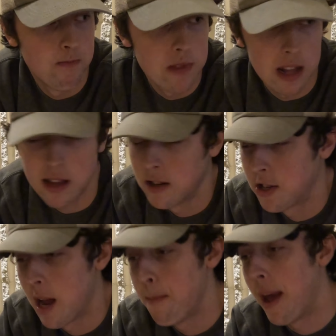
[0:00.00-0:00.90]
downtown
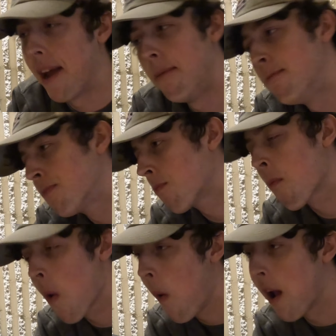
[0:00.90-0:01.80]
Champaign.
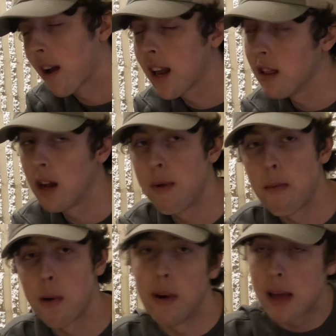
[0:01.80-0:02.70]
Get a little bit
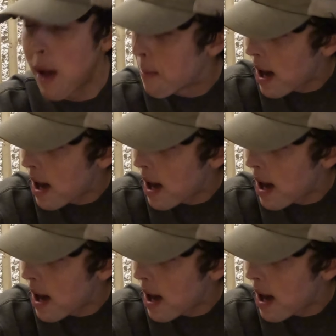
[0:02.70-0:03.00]
more money in my